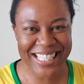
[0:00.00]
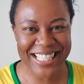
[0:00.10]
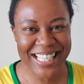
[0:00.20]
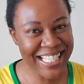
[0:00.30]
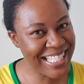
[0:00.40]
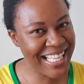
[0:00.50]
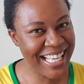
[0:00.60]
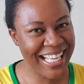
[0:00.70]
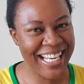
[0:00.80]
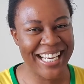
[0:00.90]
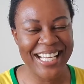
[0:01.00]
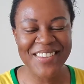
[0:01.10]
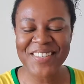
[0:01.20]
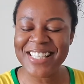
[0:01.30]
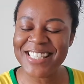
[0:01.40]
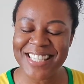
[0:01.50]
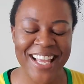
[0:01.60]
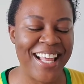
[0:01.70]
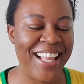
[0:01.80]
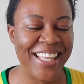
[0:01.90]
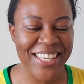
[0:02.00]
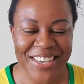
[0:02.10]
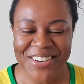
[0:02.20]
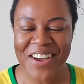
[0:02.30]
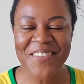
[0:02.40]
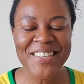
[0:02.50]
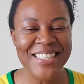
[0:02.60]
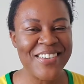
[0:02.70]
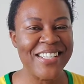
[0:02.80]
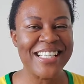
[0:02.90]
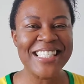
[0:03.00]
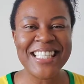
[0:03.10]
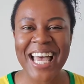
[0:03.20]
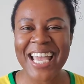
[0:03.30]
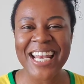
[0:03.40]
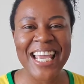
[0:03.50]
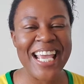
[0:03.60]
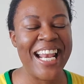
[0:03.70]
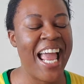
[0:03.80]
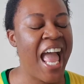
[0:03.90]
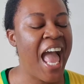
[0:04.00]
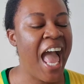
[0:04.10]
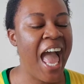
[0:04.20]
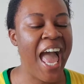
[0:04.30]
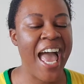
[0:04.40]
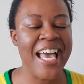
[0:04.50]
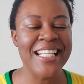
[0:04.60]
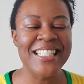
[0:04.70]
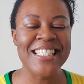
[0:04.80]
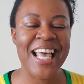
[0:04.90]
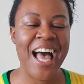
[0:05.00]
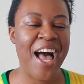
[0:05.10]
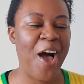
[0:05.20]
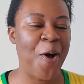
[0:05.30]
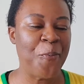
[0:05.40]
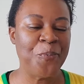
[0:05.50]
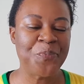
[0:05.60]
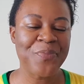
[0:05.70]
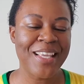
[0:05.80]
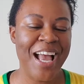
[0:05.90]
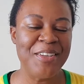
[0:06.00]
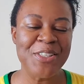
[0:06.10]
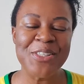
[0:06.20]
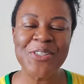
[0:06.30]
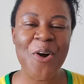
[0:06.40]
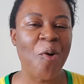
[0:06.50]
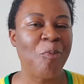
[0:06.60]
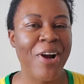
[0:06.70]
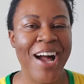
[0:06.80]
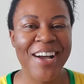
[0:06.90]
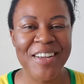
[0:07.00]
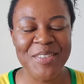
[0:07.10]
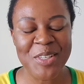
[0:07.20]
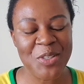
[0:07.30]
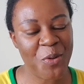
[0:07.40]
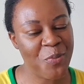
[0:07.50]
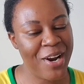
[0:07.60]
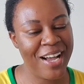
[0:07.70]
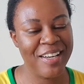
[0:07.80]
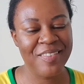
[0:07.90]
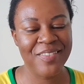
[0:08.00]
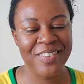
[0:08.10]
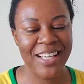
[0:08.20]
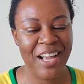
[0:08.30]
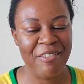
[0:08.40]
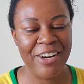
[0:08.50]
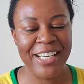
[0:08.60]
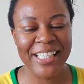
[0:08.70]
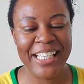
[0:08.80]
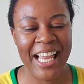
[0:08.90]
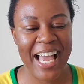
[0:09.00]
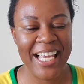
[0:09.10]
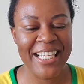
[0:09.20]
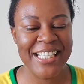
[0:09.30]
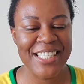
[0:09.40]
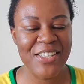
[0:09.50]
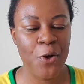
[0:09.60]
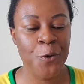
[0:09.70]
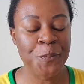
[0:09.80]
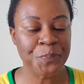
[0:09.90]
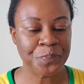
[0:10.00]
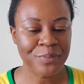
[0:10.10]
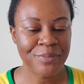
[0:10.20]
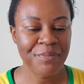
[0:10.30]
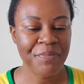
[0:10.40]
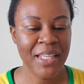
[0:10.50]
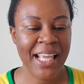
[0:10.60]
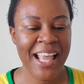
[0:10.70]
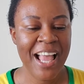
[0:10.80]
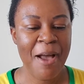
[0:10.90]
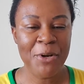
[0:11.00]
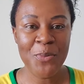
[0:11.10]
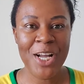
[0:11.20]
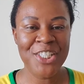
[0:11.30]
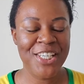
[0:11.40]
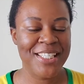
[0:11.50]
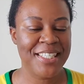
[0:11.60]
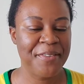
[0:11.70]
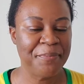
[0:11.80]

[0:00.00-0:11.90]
Listen, let me tell you, I'm so excited. And I'm just so proud. I'm just so proud of our little island. So, I'm going to watch this.